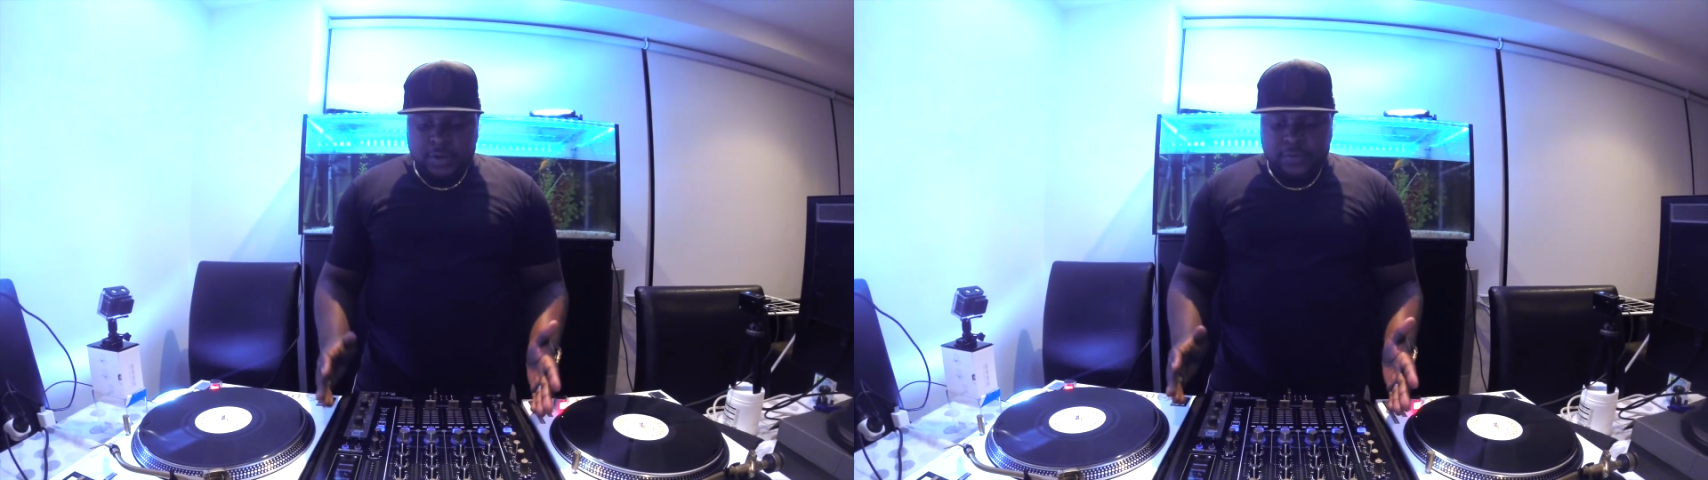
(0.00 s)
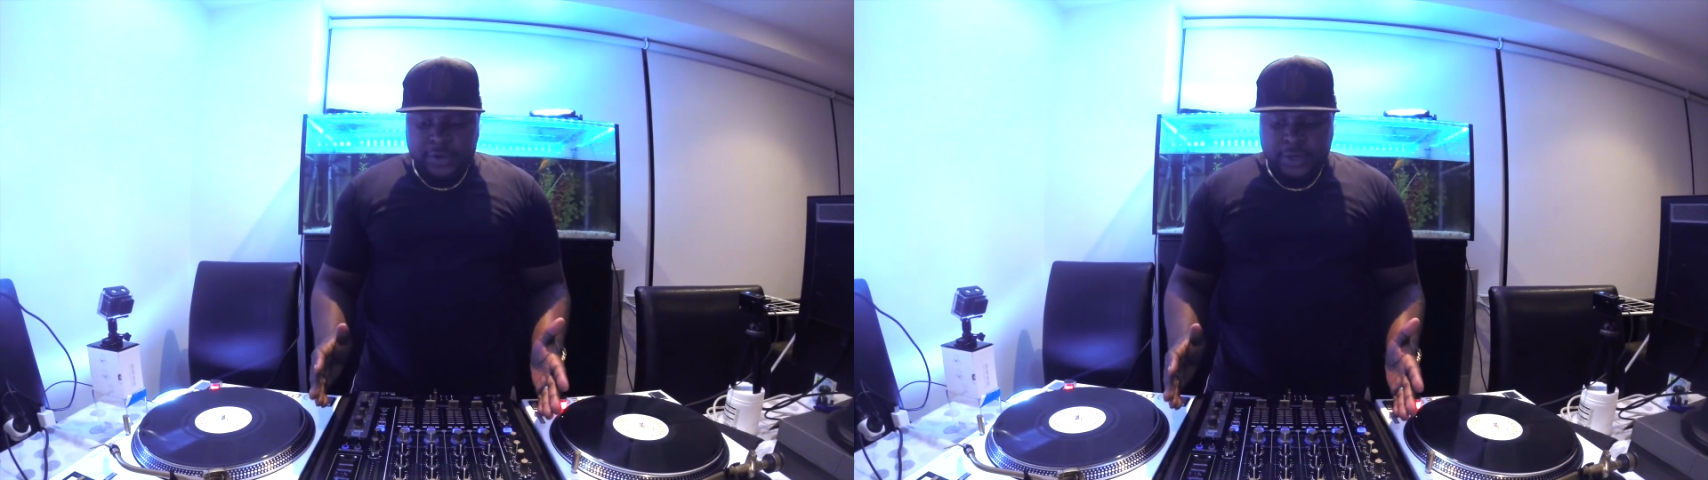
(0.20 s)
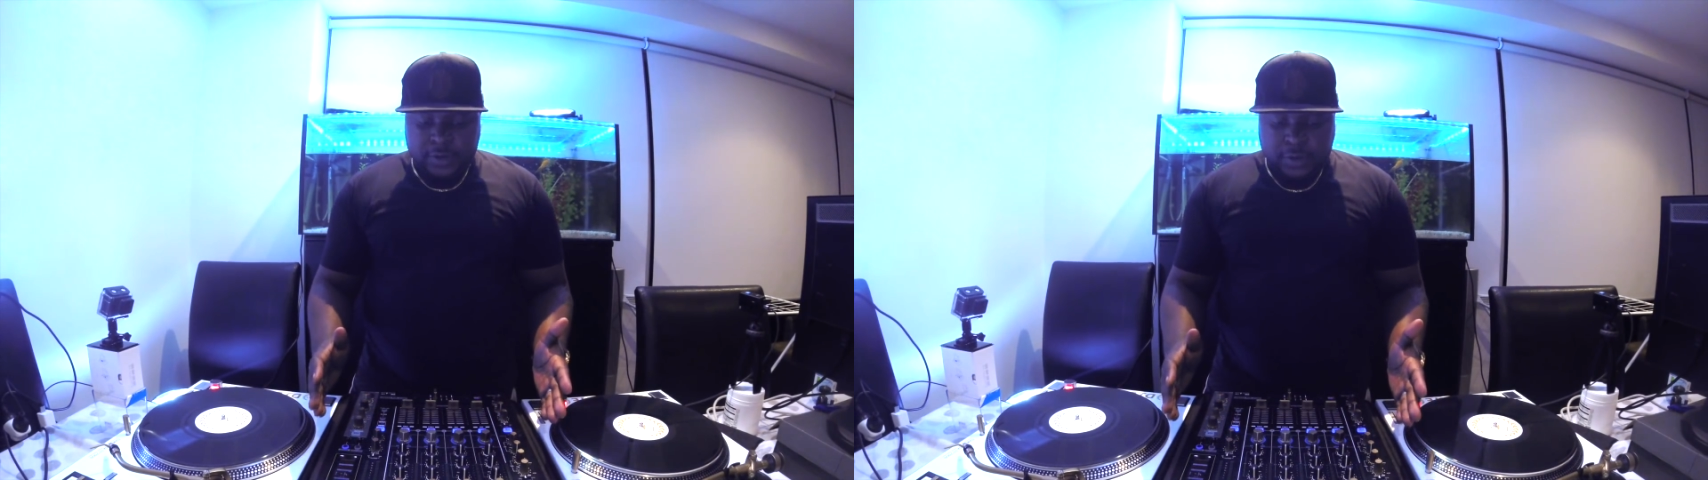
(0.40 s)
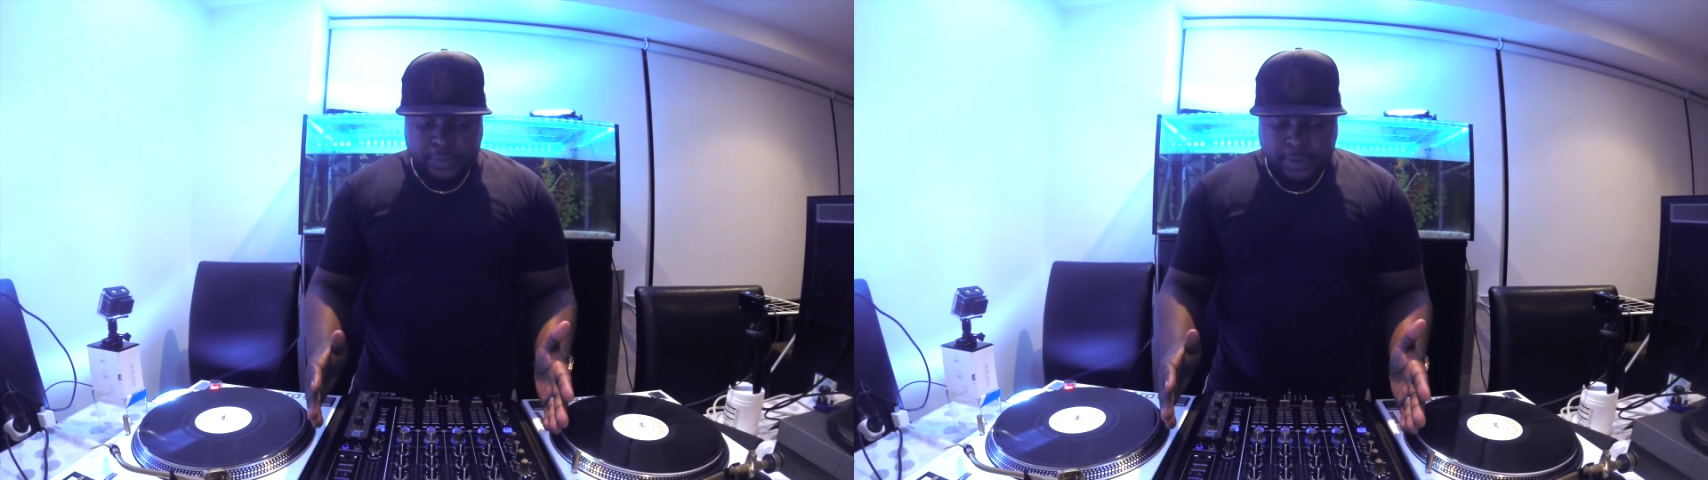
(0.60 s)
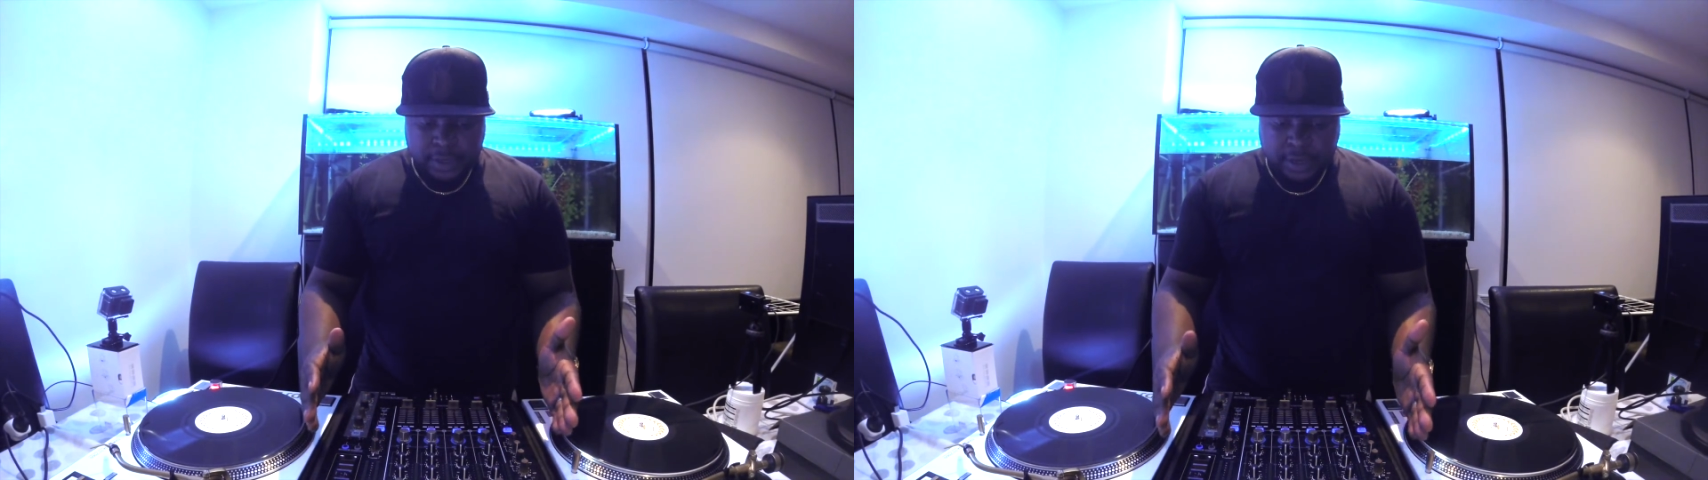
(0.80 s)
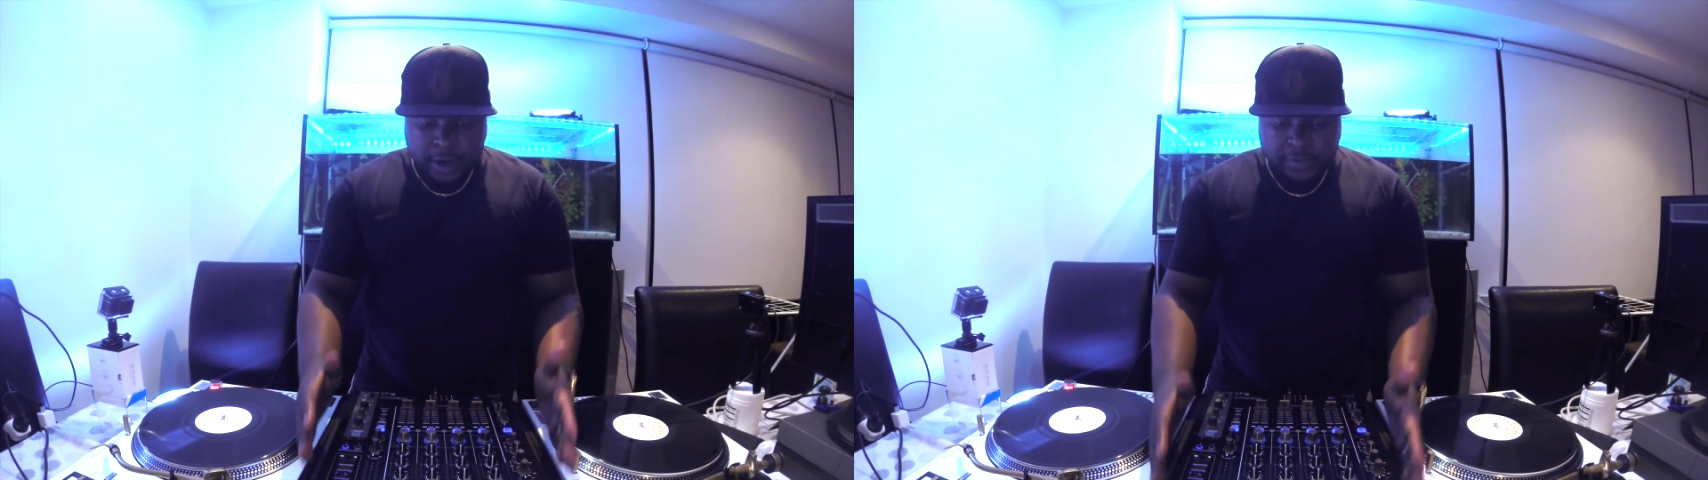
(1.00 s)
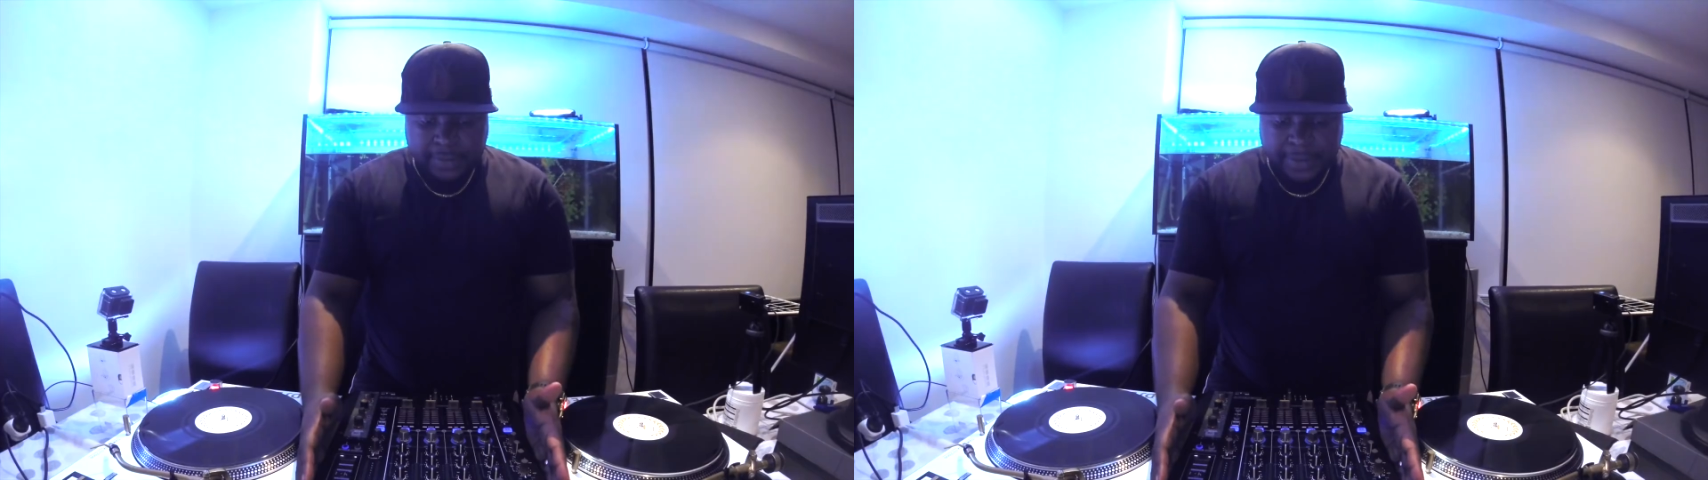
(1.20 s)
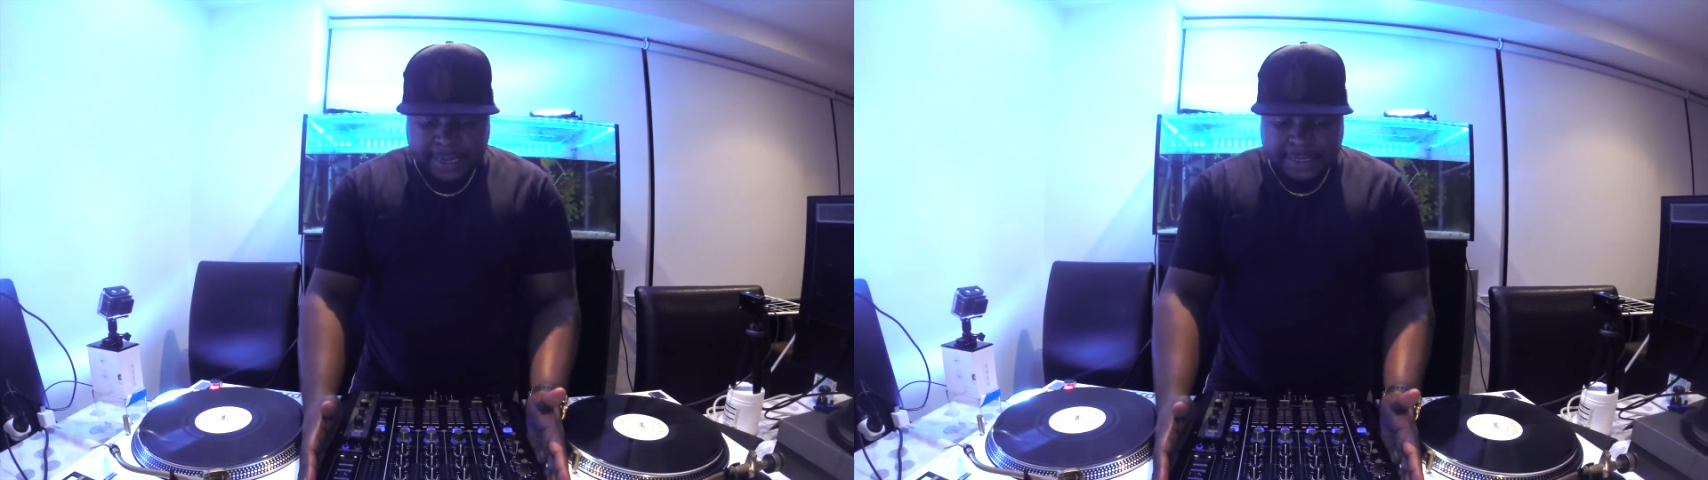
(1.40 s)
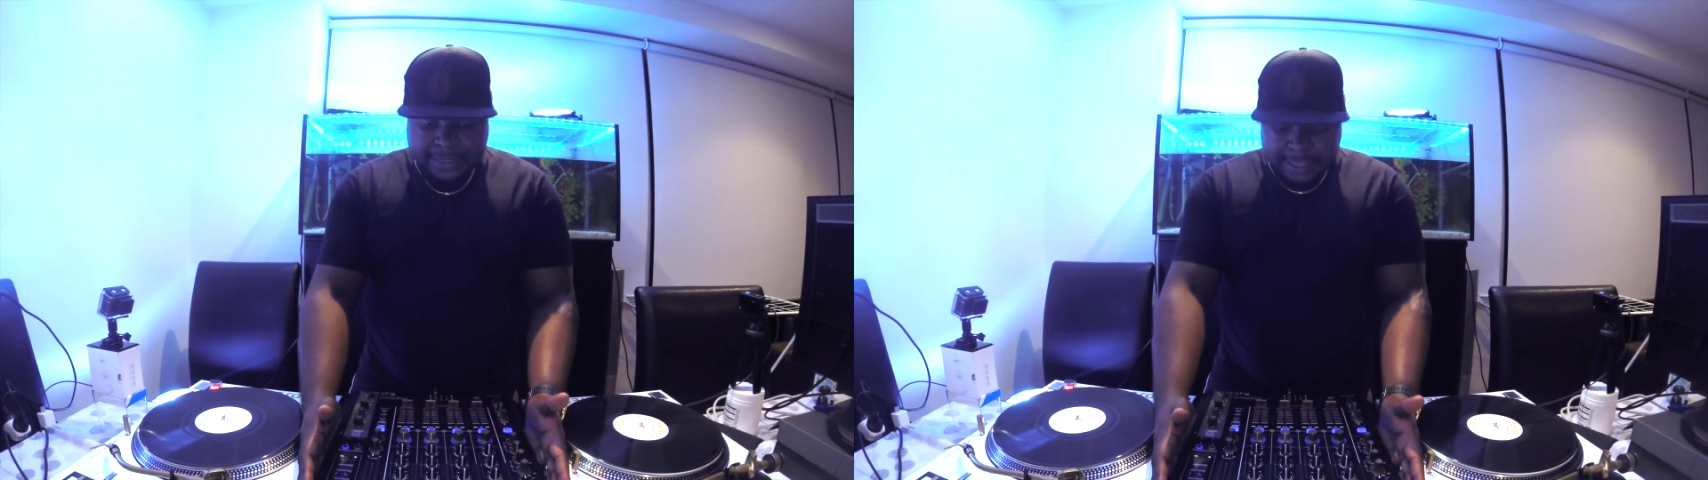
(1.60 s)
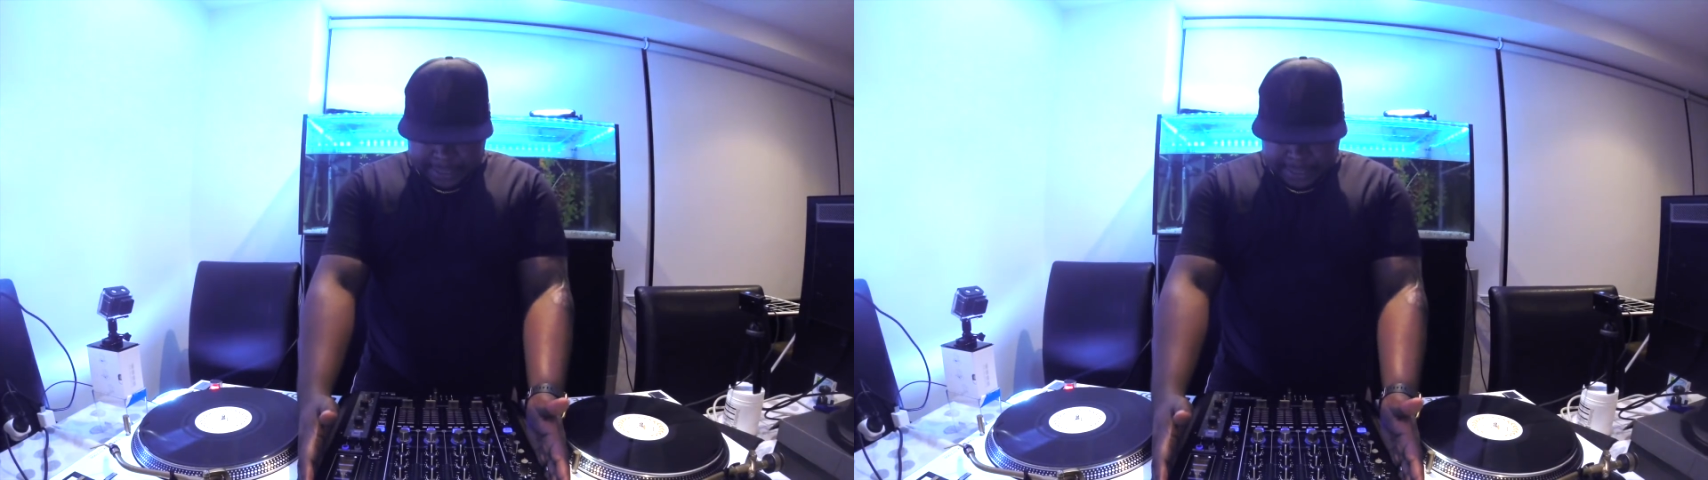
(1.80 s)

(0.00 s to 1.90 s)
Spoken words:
Reloop RMX